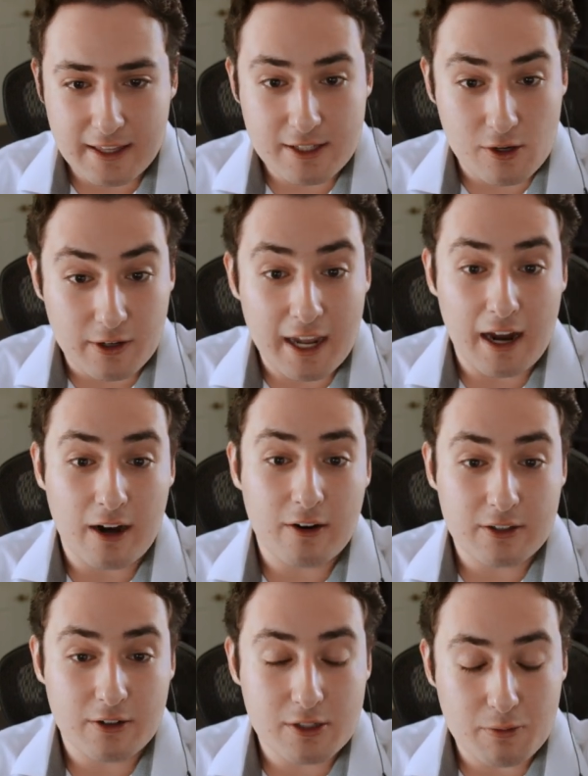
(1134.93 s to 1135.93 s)
These are
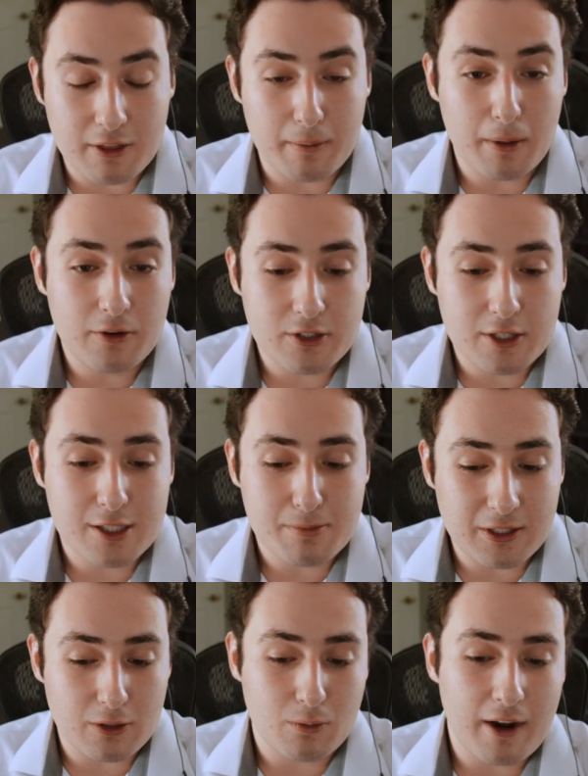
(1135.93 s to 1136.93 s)
characters with emotions.
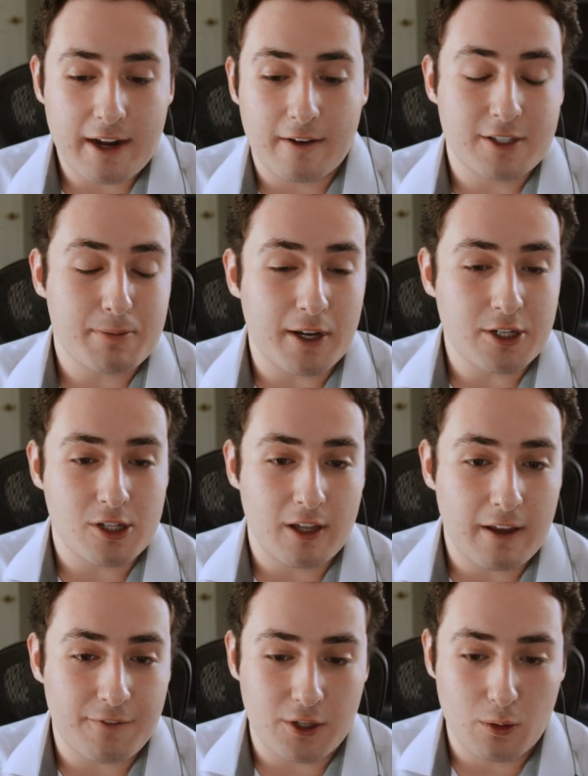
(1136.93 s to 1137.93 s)
But you're right,
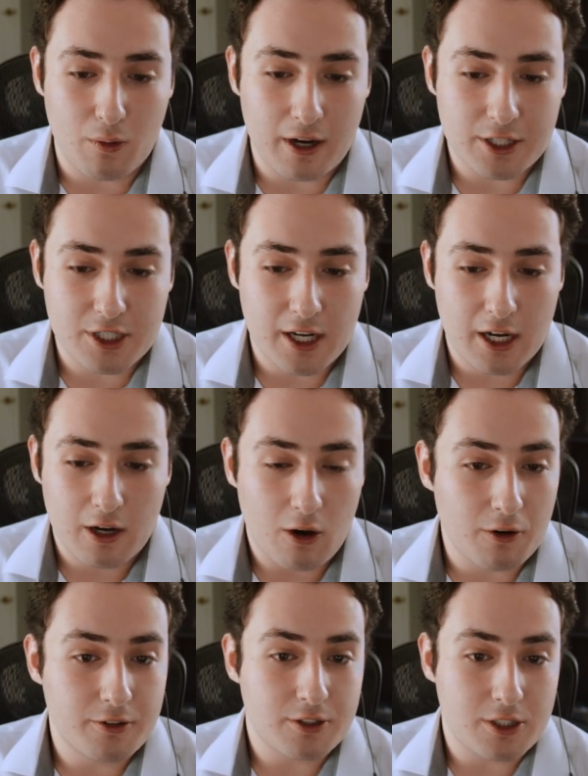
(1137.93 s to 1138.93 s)
especially if you watch
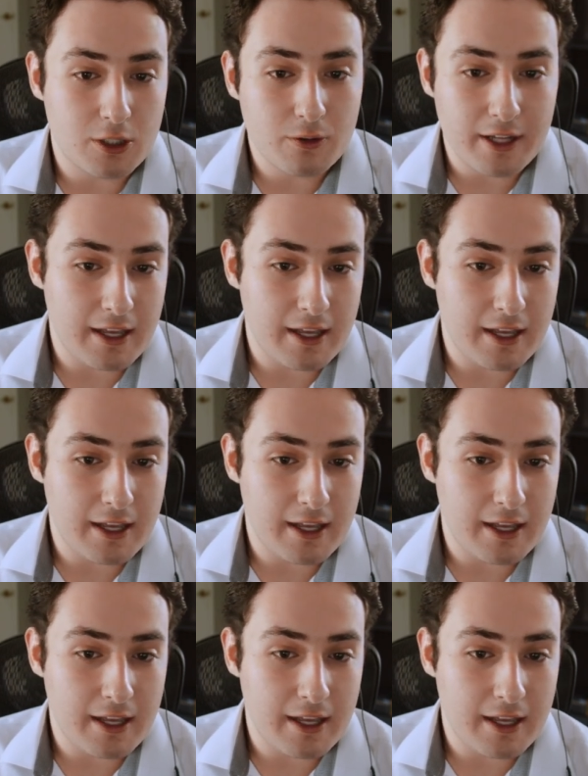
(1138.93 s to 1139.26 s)
older